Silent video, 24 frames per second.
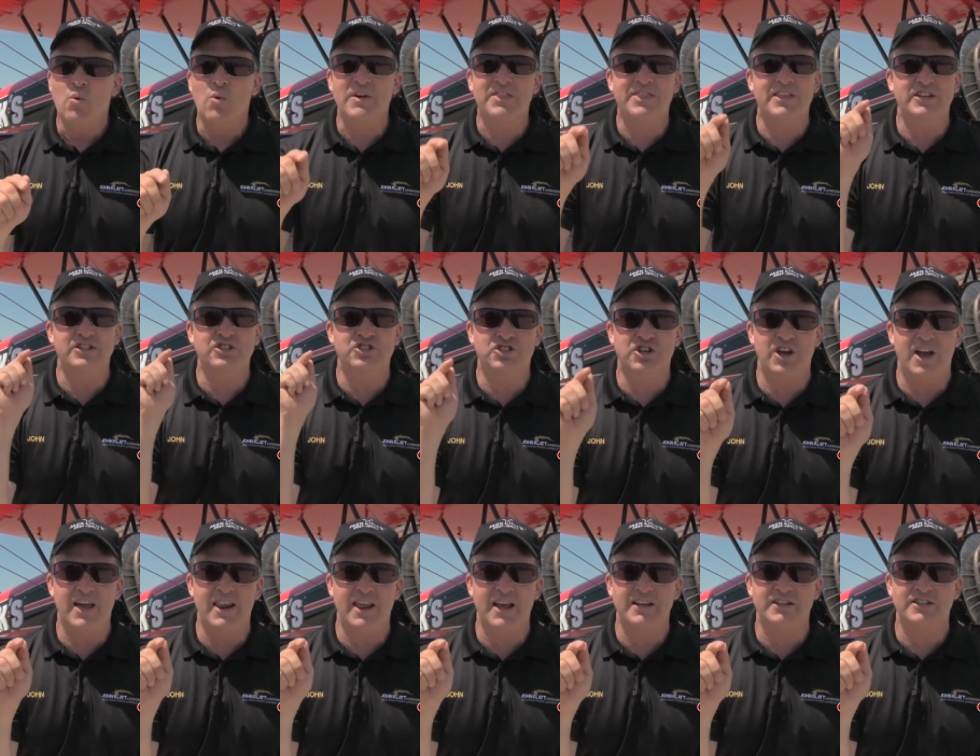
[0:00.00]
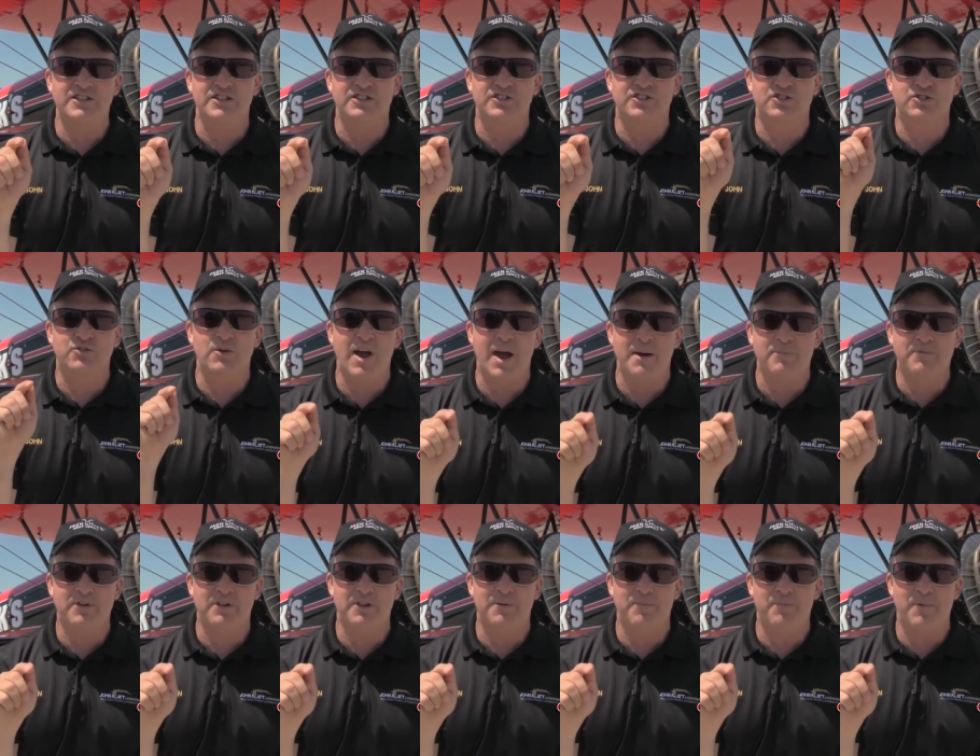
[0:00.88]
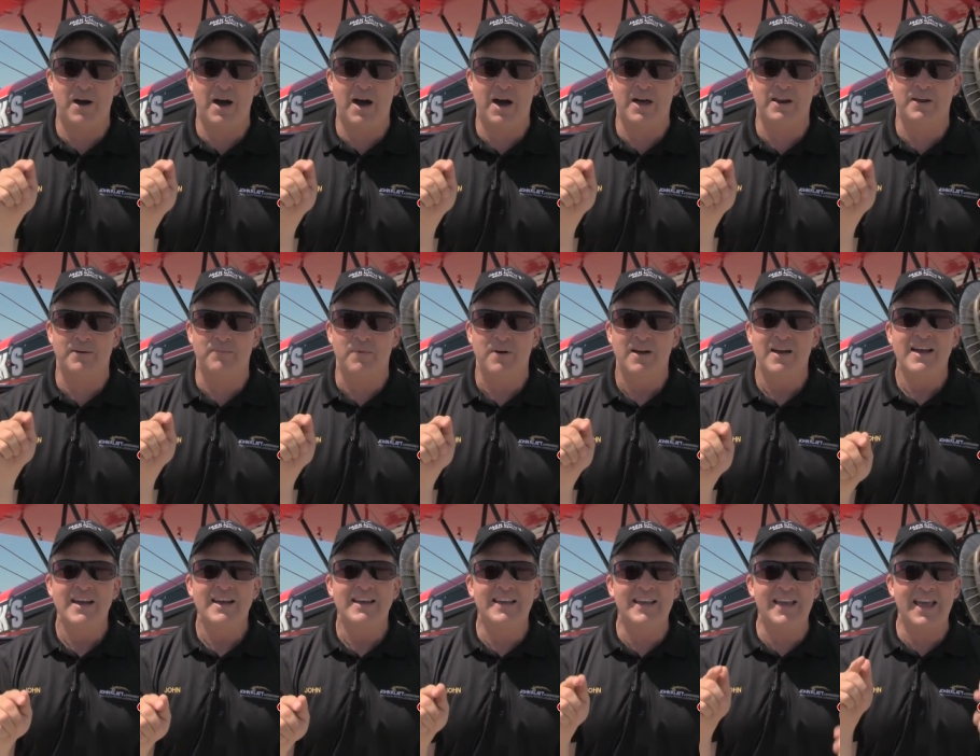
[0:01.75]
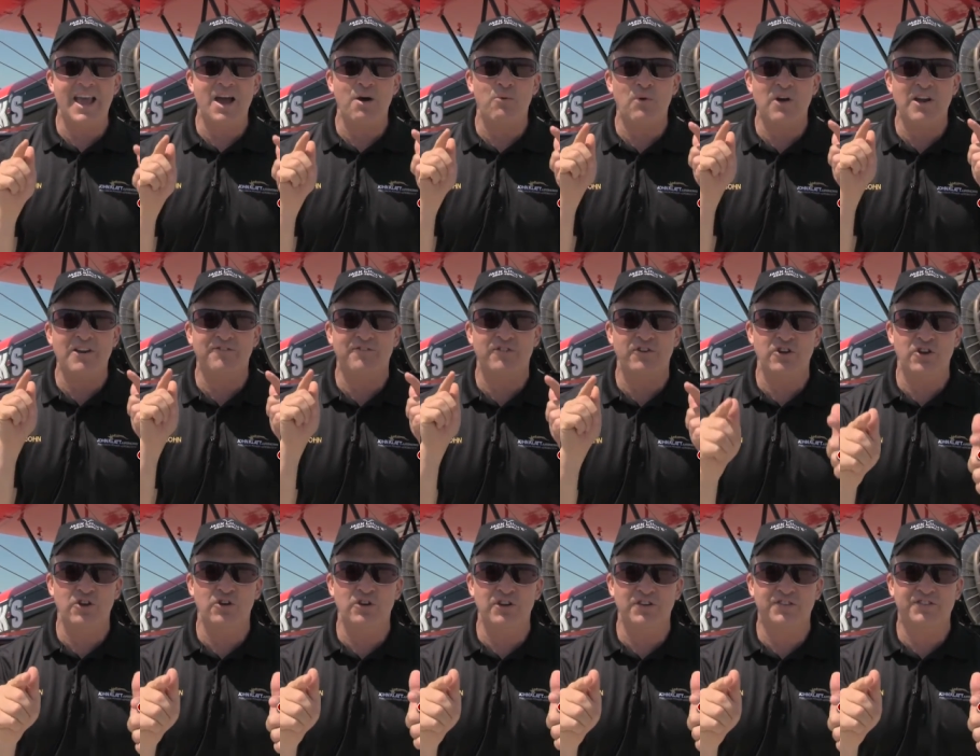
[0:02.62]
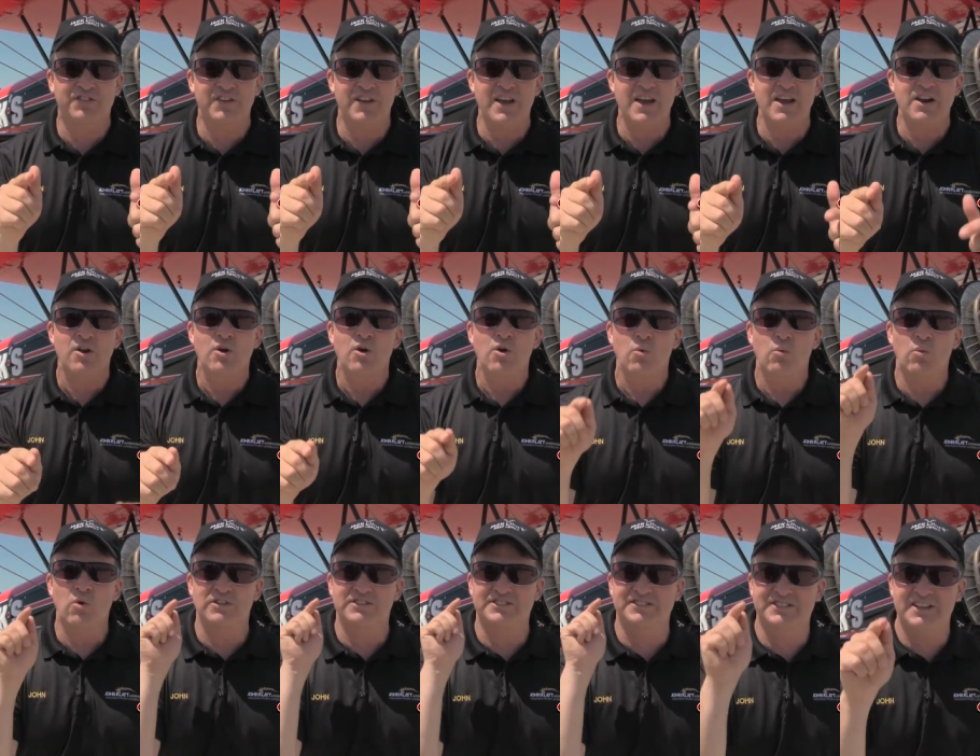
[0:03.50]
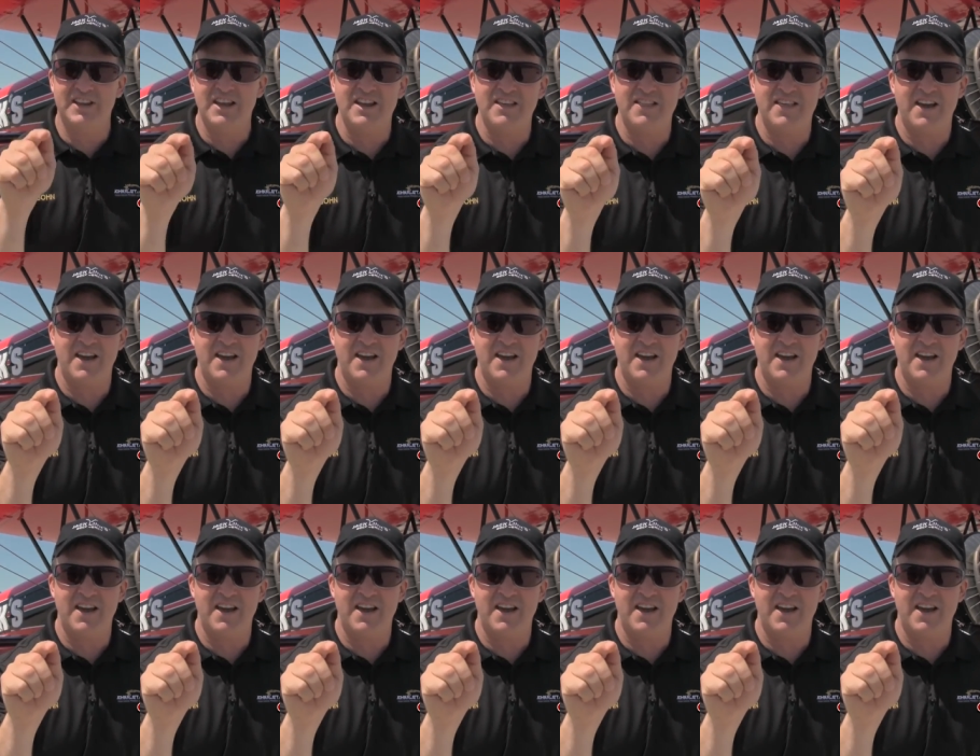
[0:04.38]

with a jet engine strapped to the bottom. Can't wait for you to see it. We'll see you